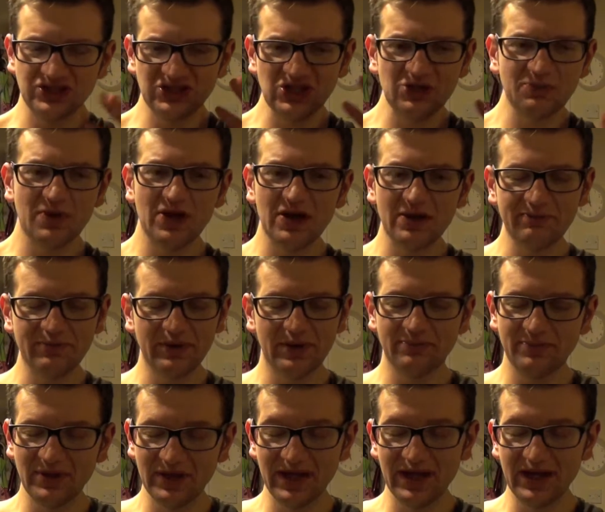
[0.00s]
super
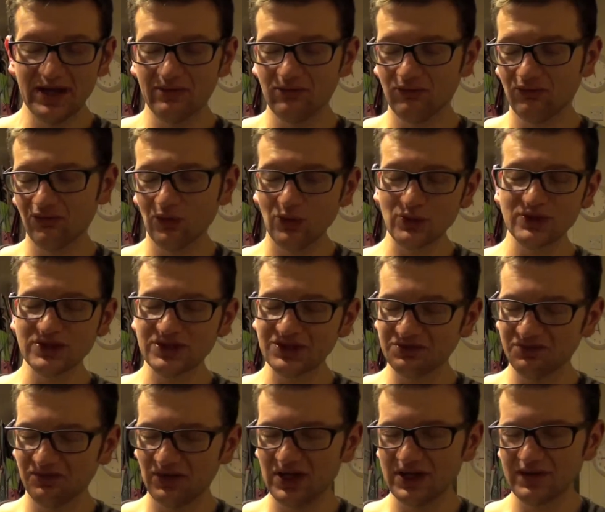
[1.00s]
big hit of
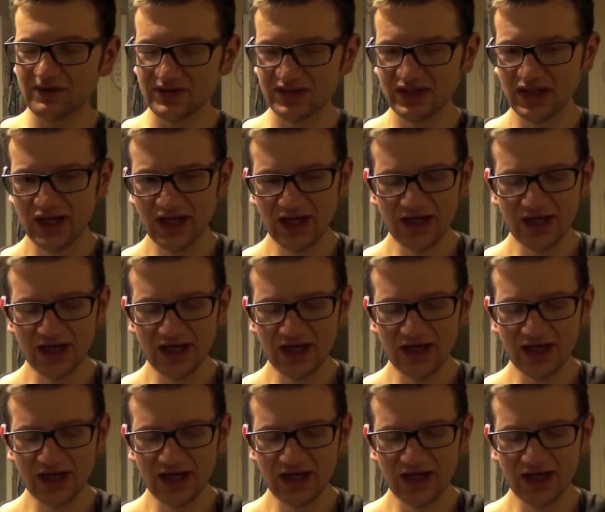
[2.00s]
roasted flavours,